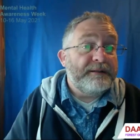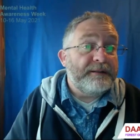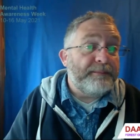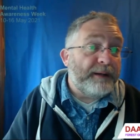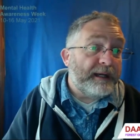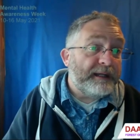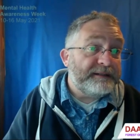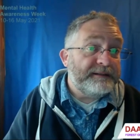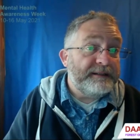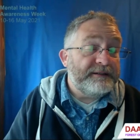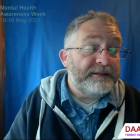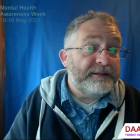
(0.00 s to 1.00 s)
the past
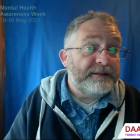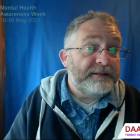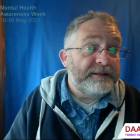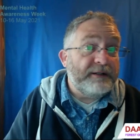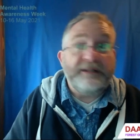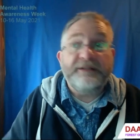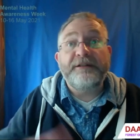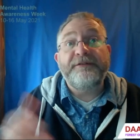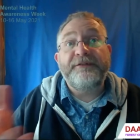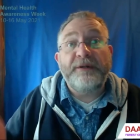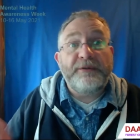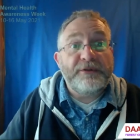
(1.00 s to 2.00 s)
into the
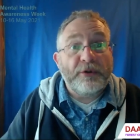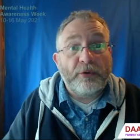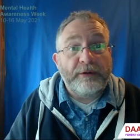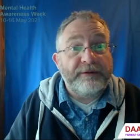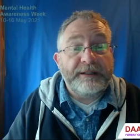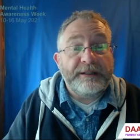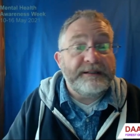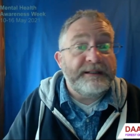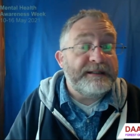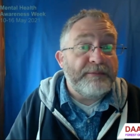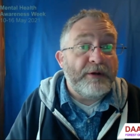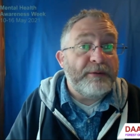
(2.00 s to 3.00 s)
future, or even into
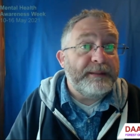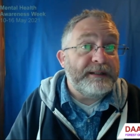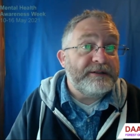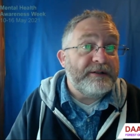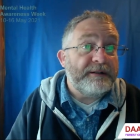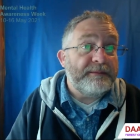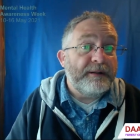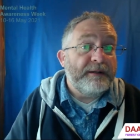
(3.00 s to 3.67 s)
this moment in time?